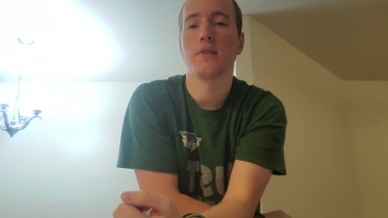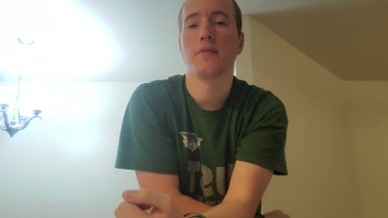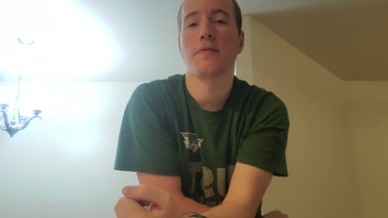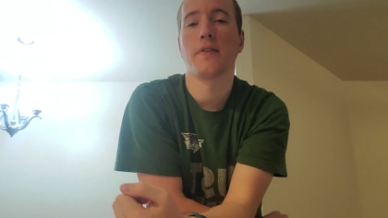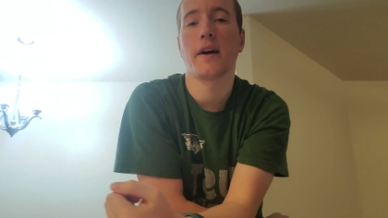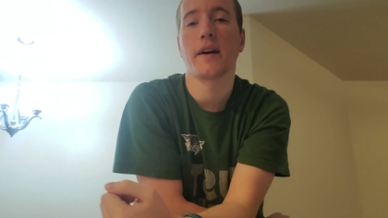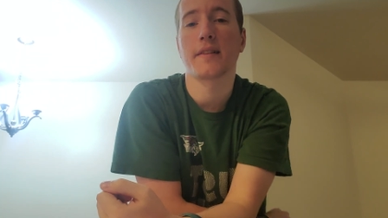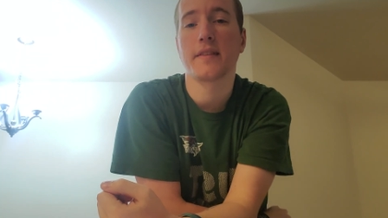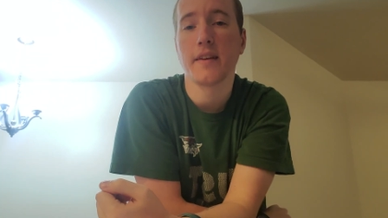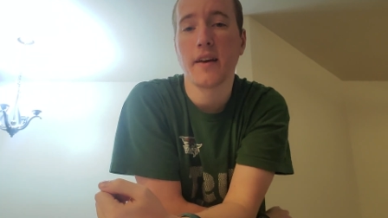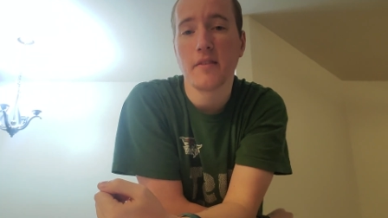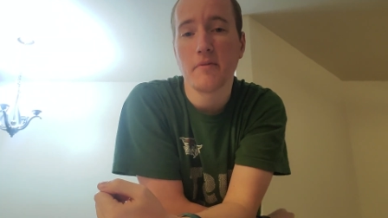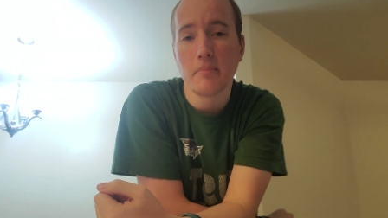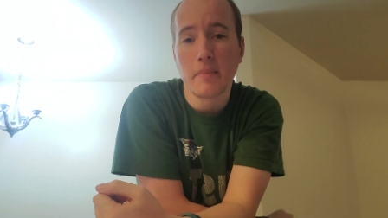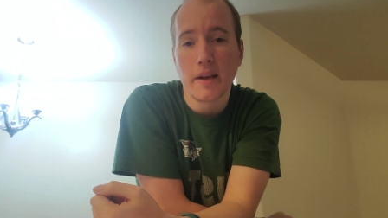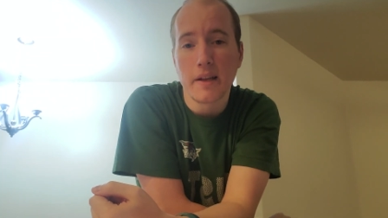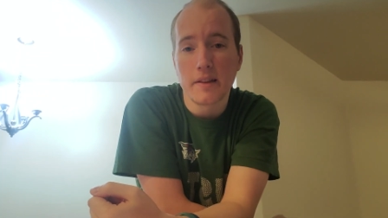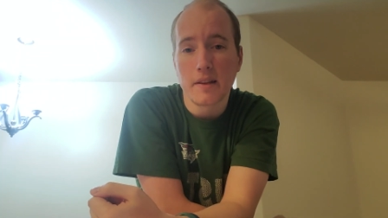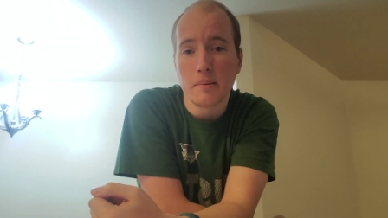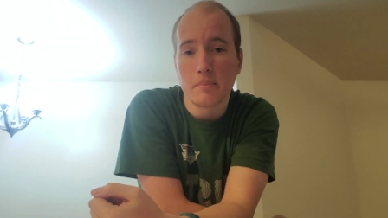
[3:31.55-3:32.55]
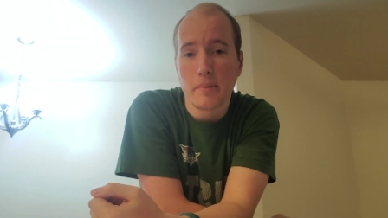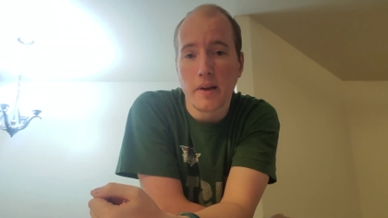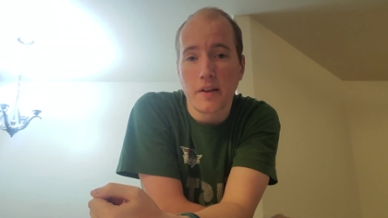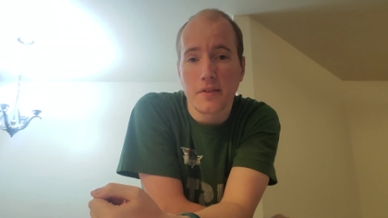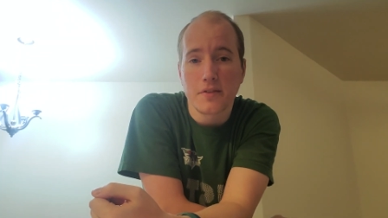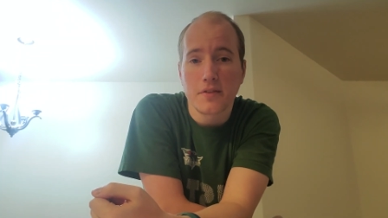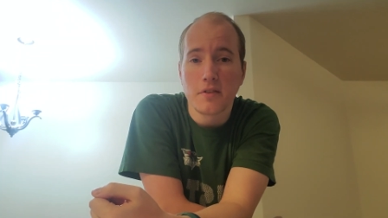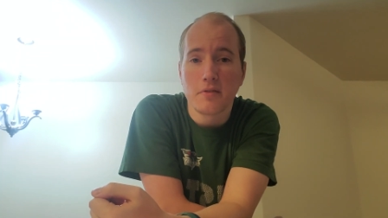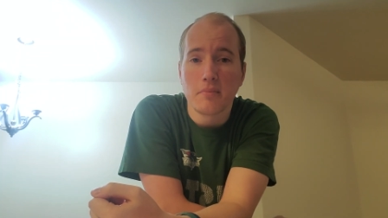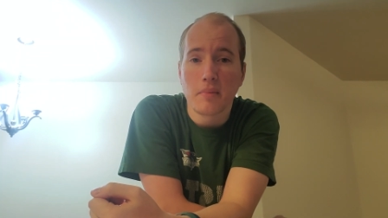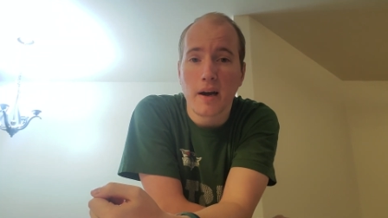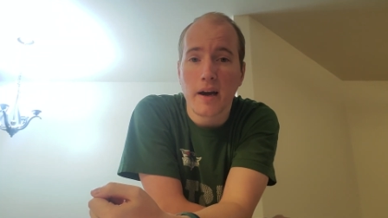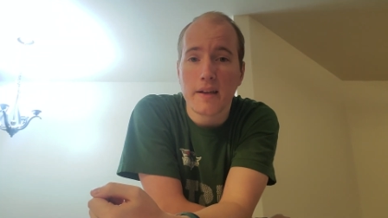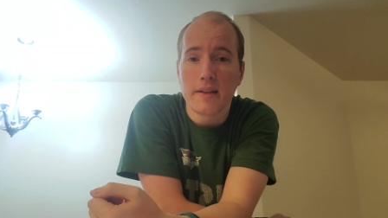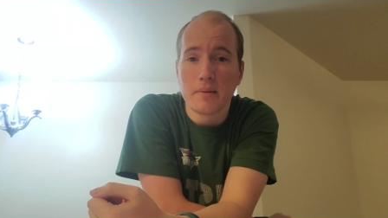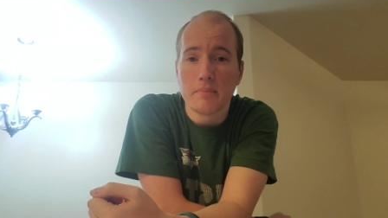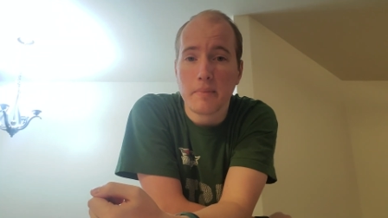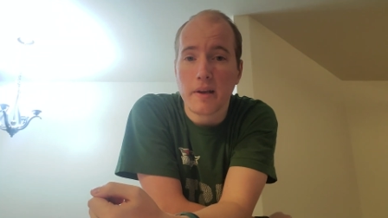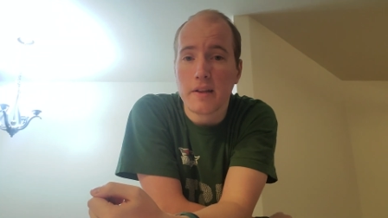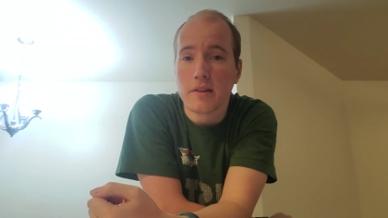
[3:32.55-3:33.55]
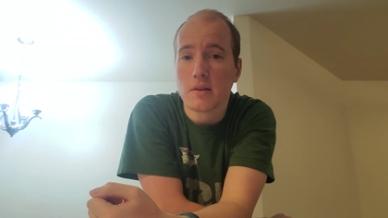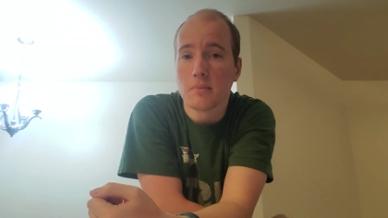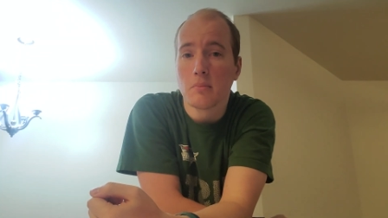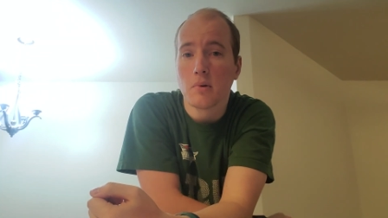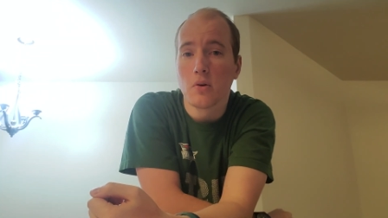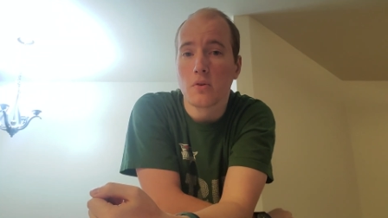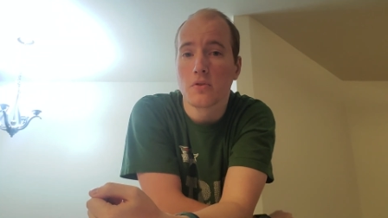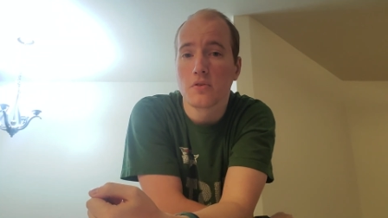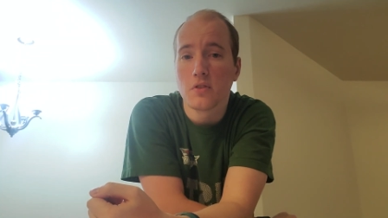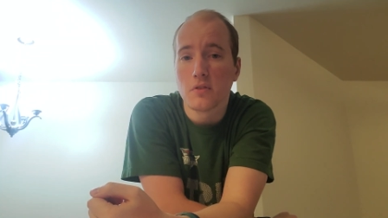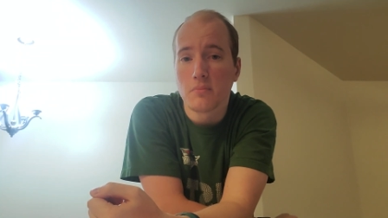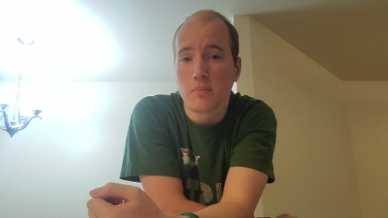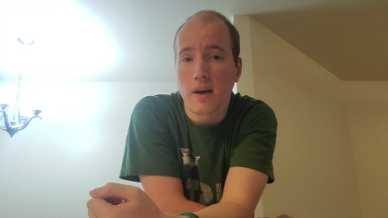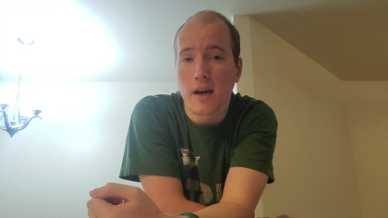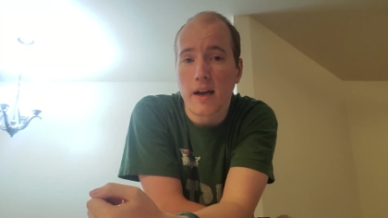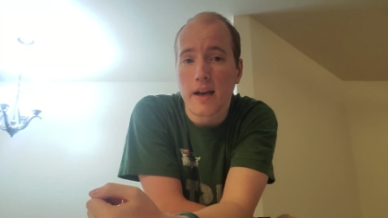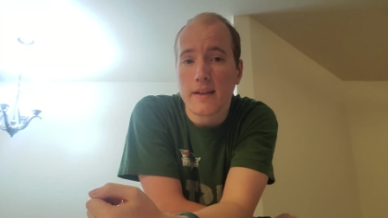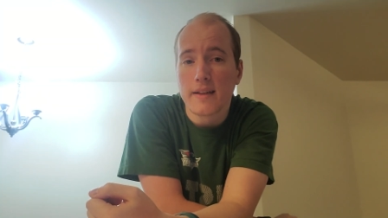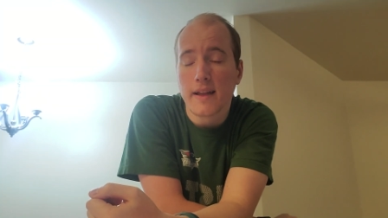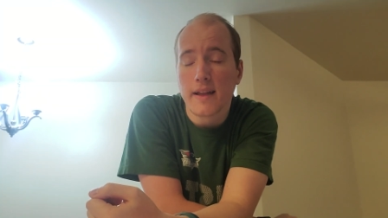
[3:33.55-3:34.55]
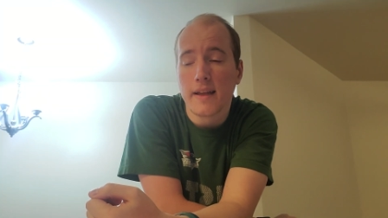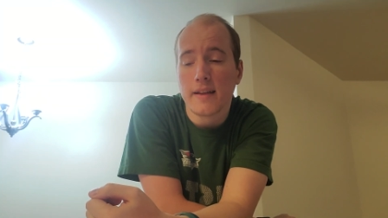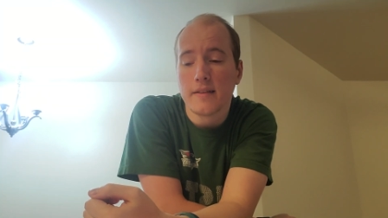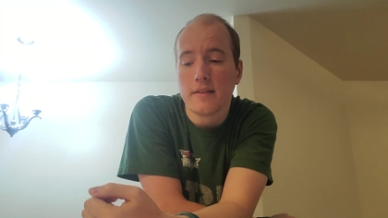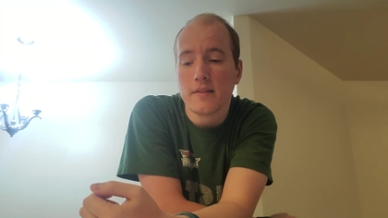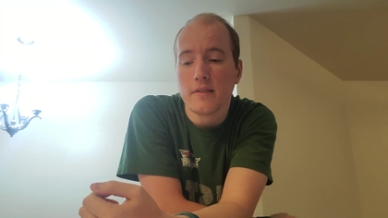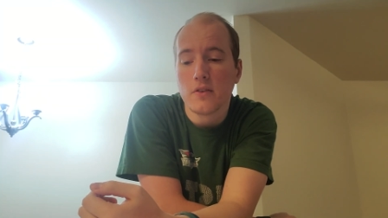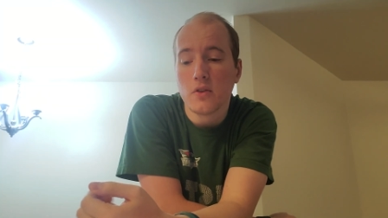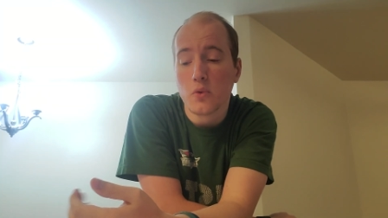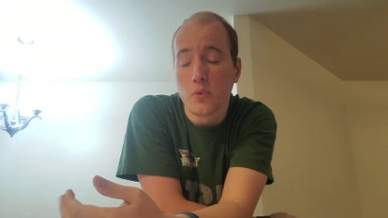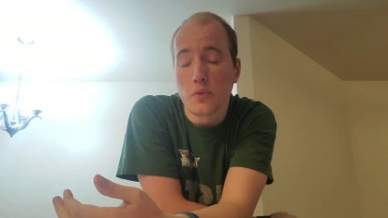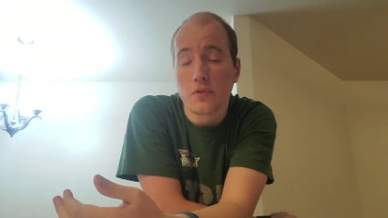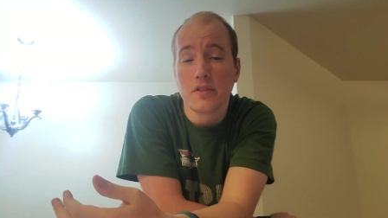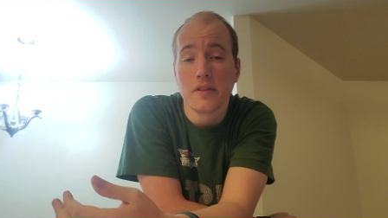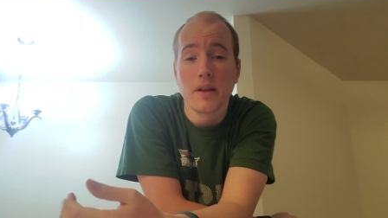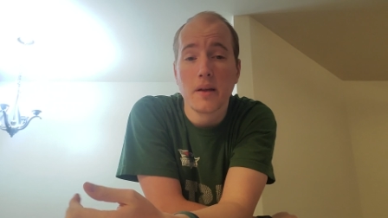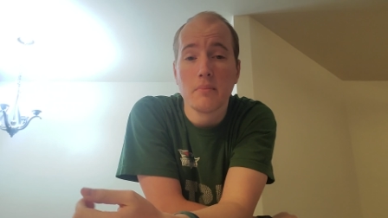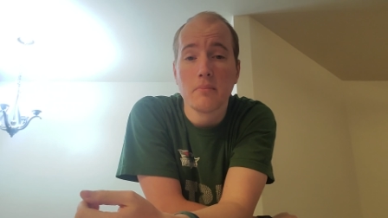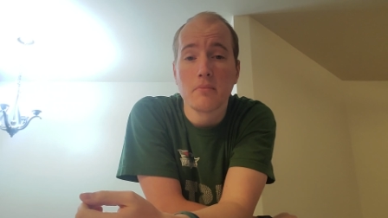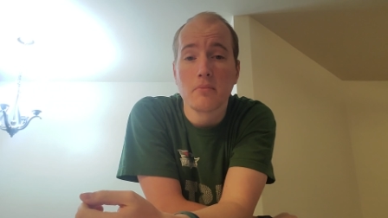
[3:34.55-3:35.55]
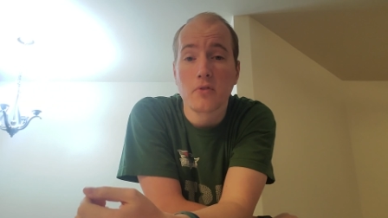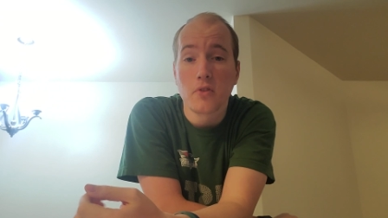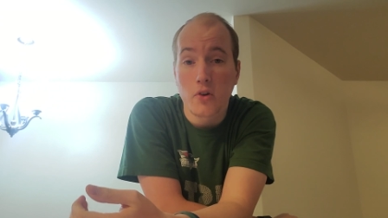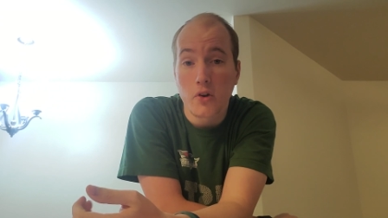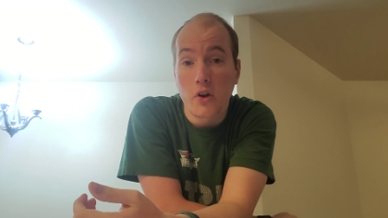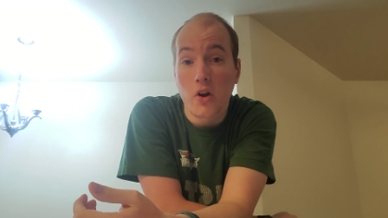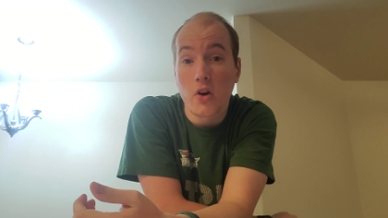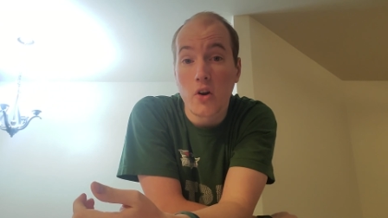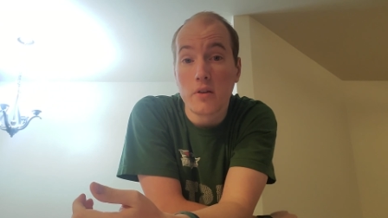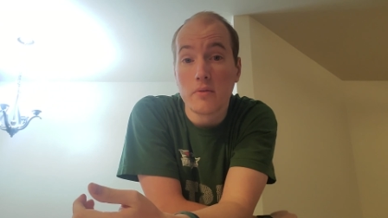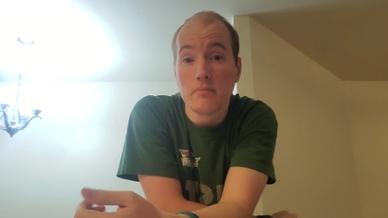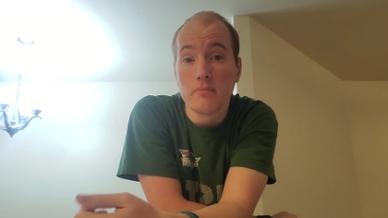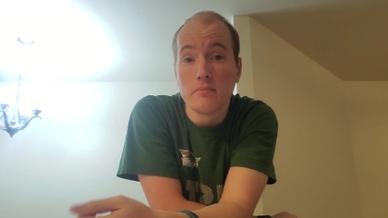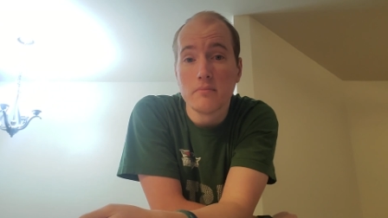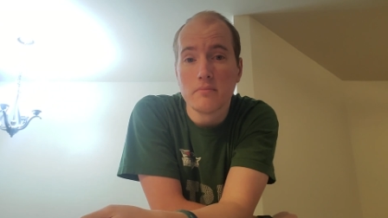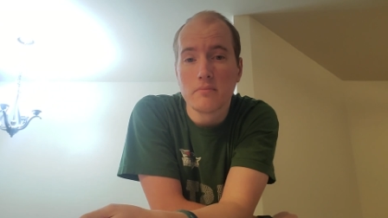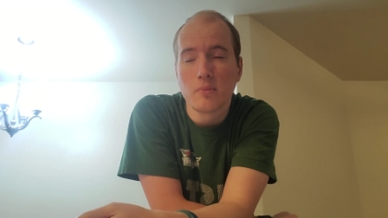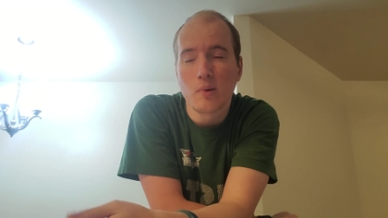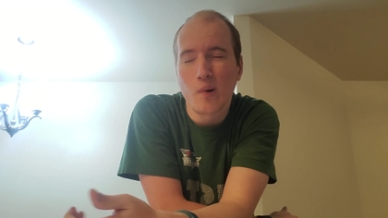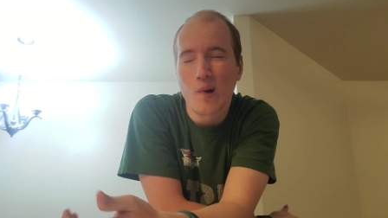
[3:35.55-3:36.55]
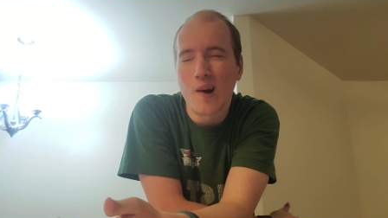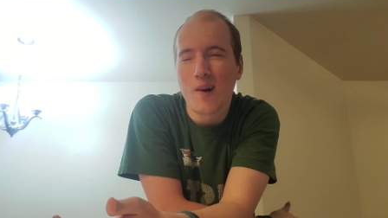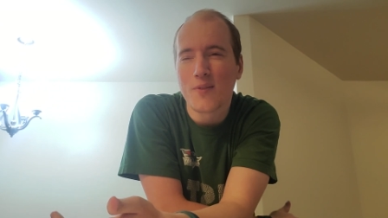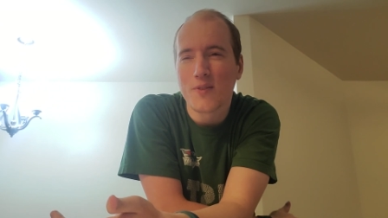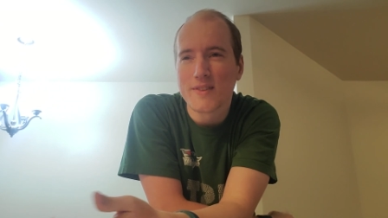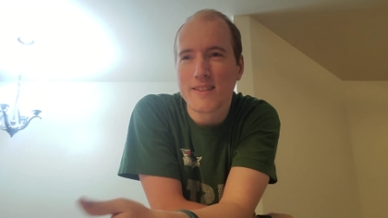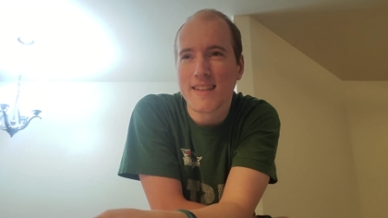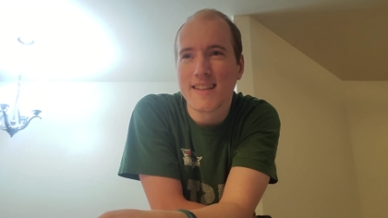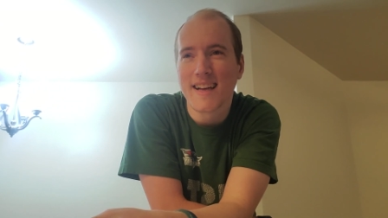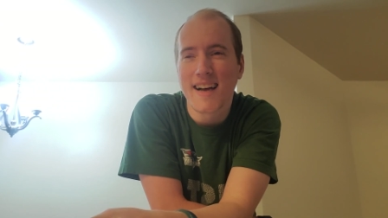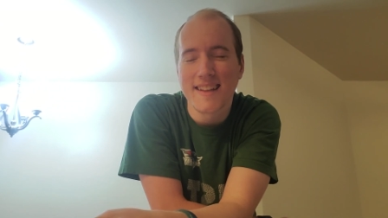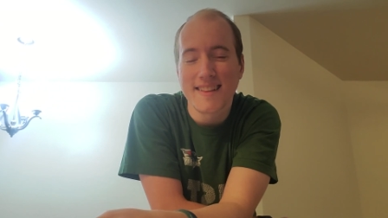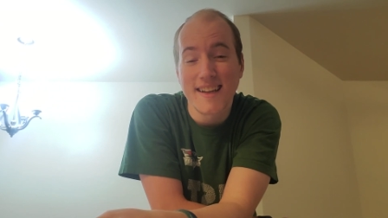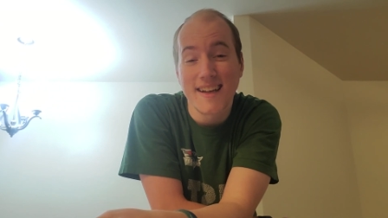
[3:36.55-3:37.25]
the fact that I've made the best of mine and made the most of mine and used them for good more often than not.